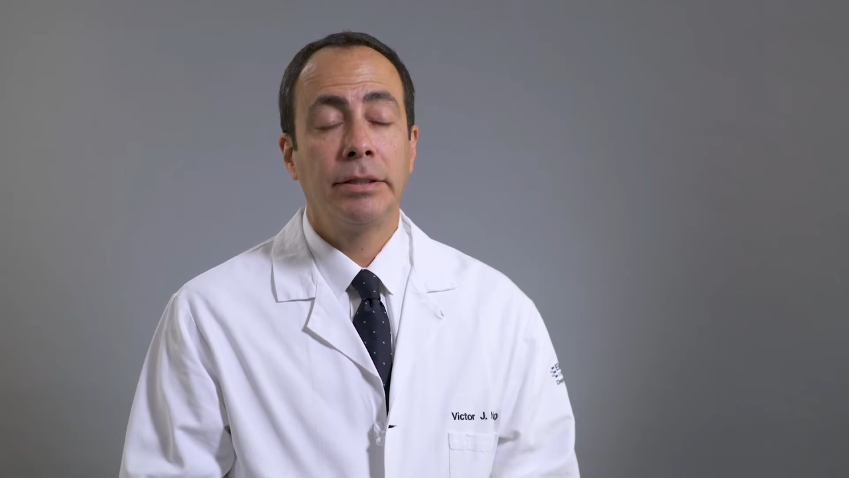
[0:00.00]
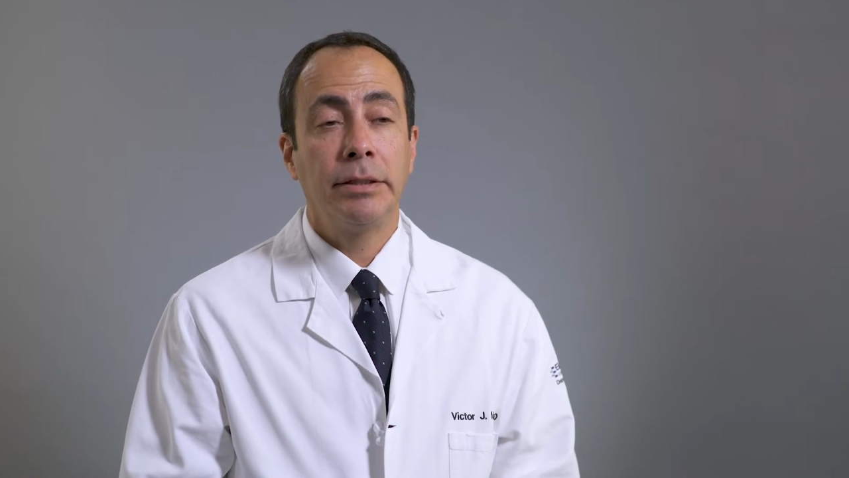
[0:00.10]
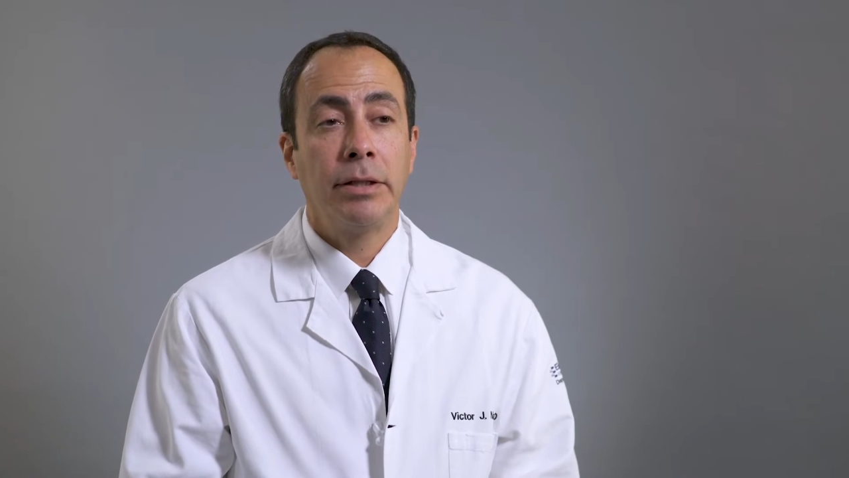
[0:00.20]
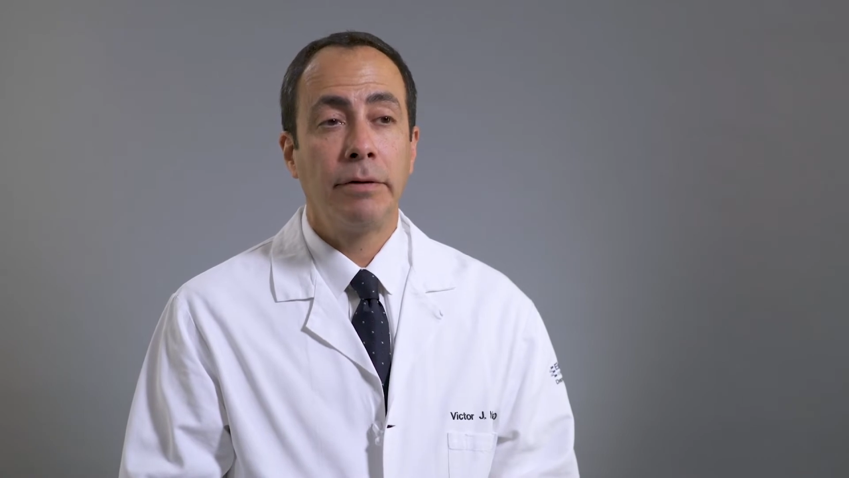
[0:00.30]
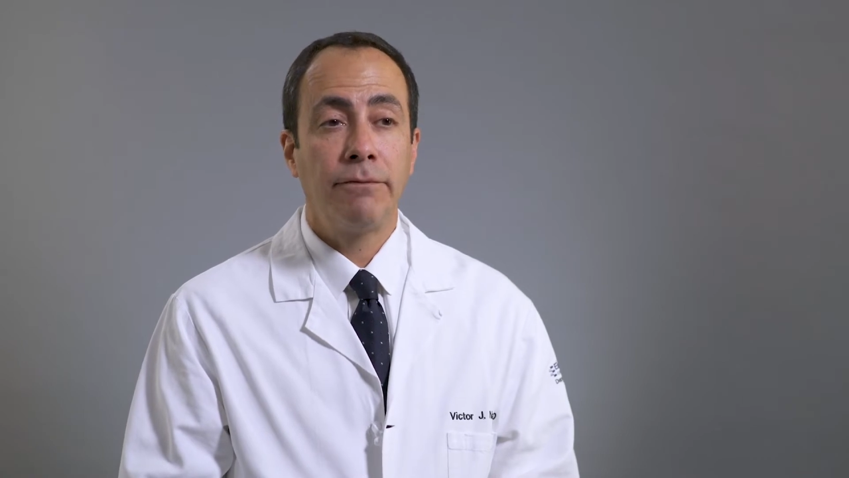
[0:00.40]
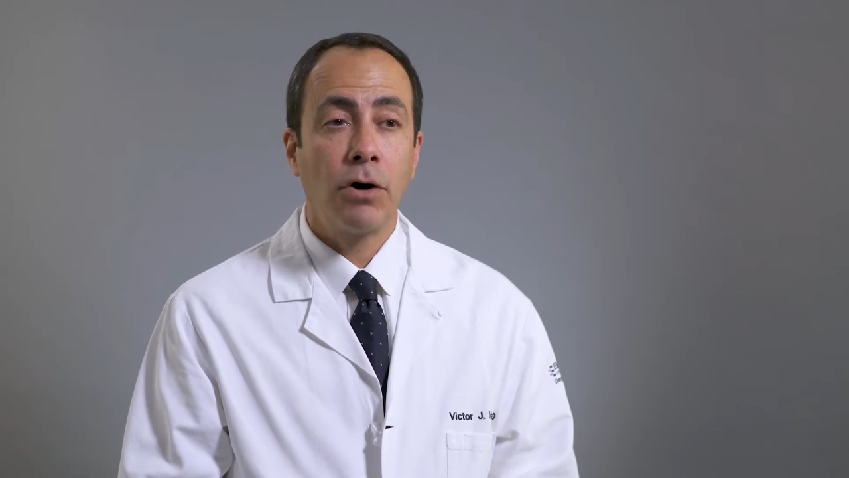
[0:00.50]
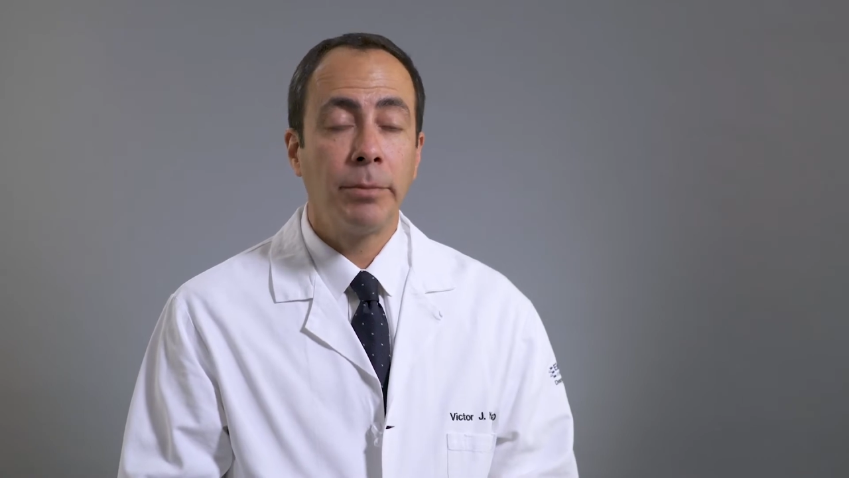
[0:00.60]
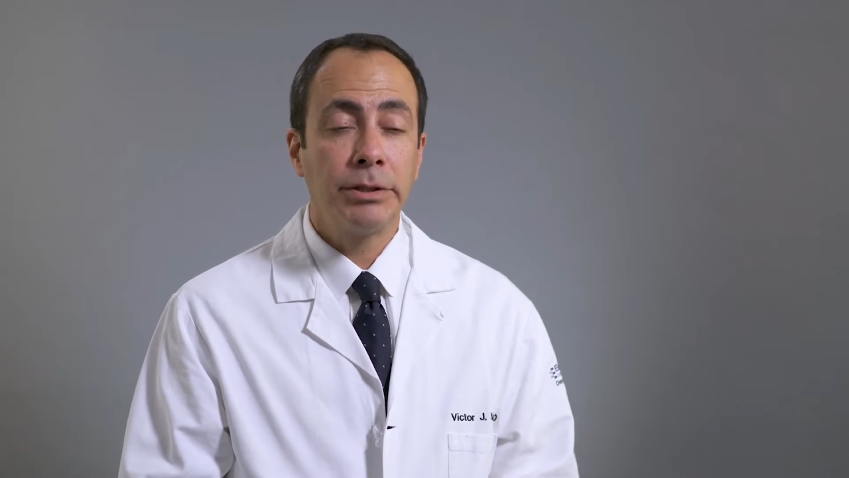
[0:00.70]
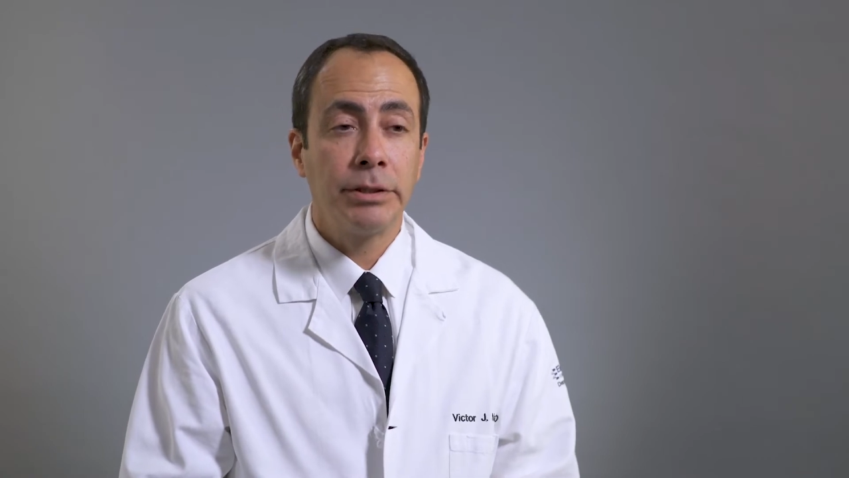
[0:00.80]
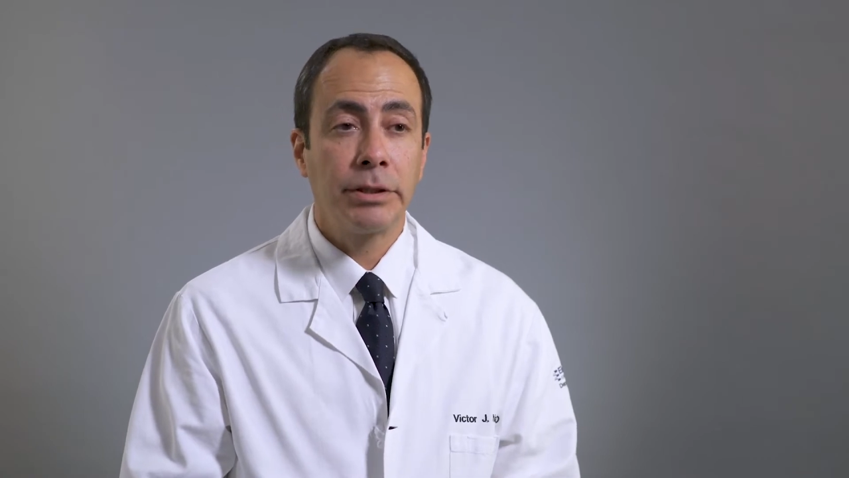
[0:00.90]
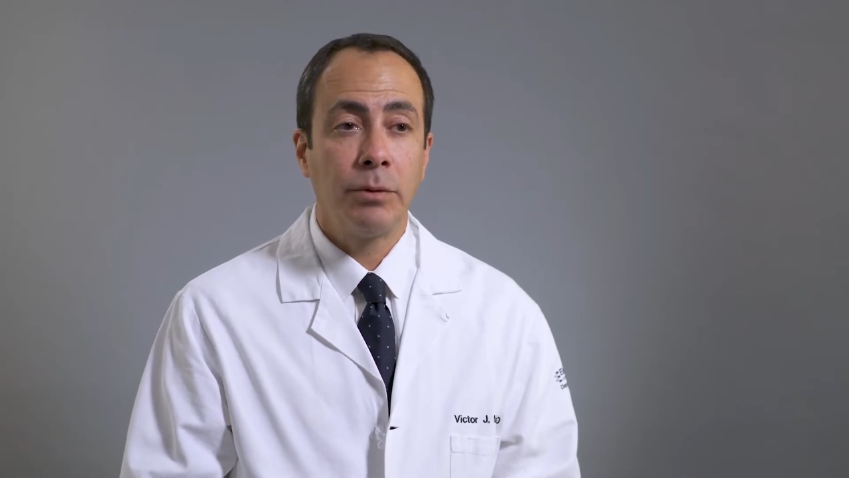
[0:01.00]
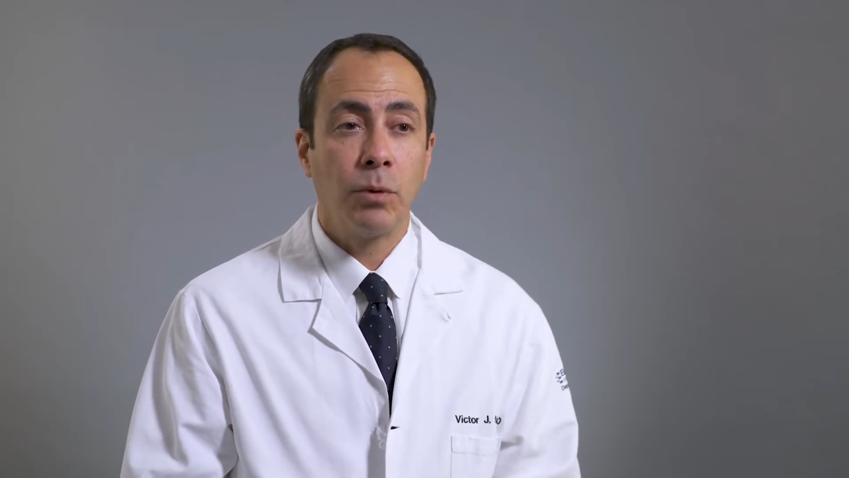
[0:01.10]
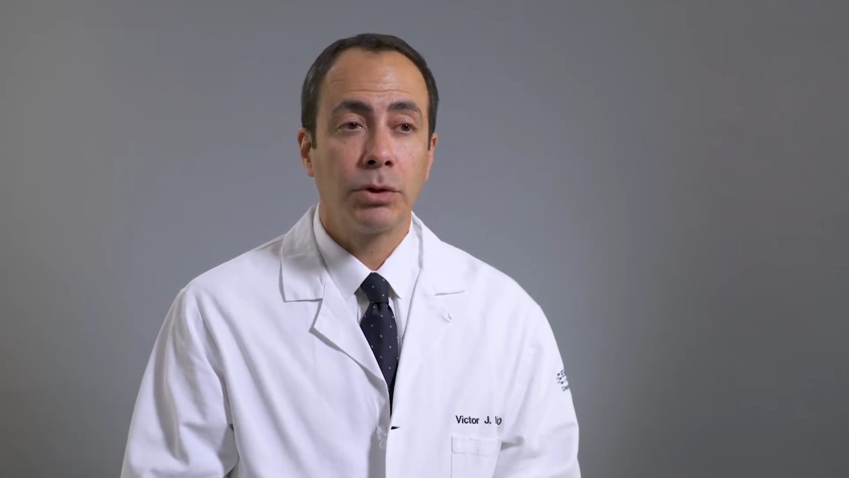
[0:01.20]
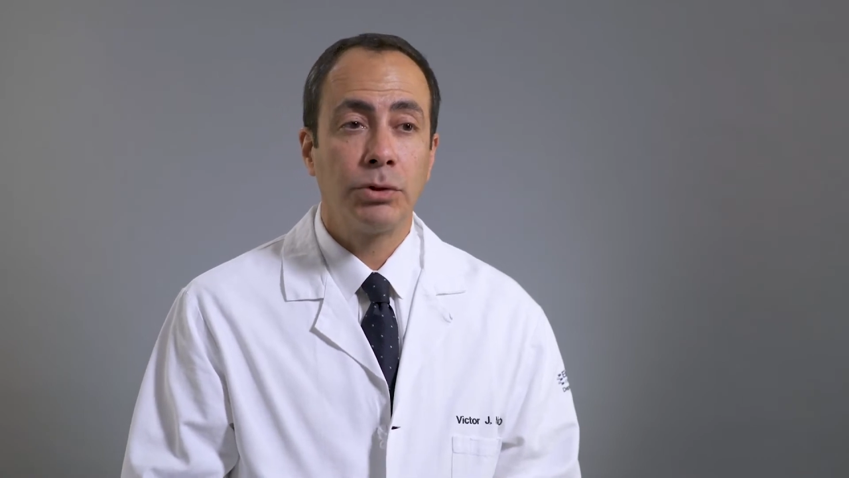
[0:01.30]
and that pharmacist can work